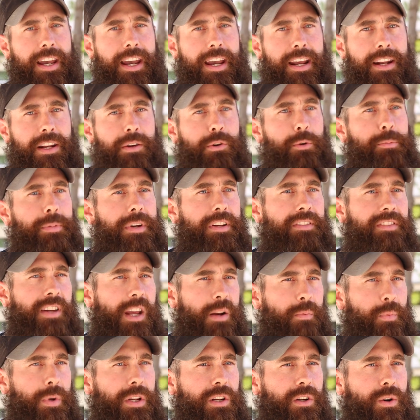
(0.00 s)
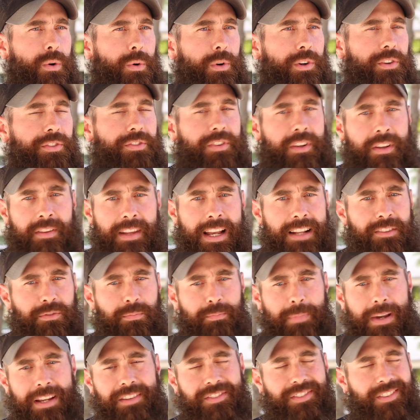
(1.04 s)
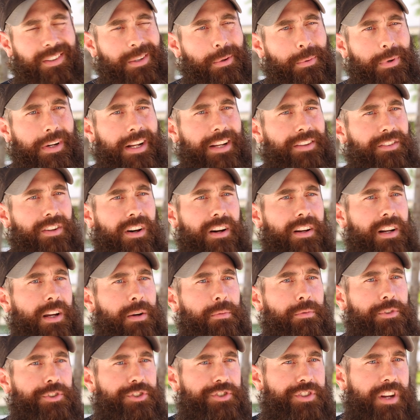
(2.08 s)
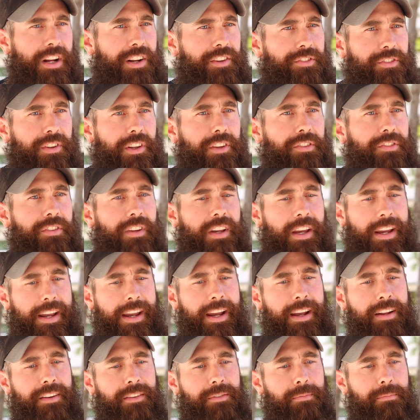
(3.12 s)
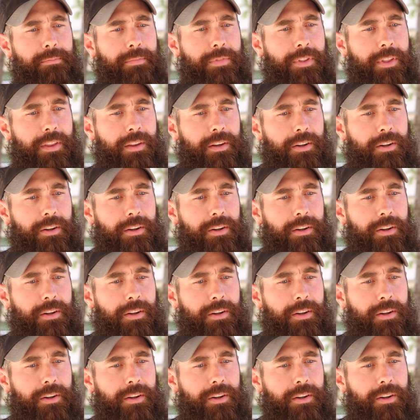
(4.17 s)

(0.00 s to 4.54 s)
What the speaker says: And it would be a 10-week course, and that's basically what I taught on, was Genesis and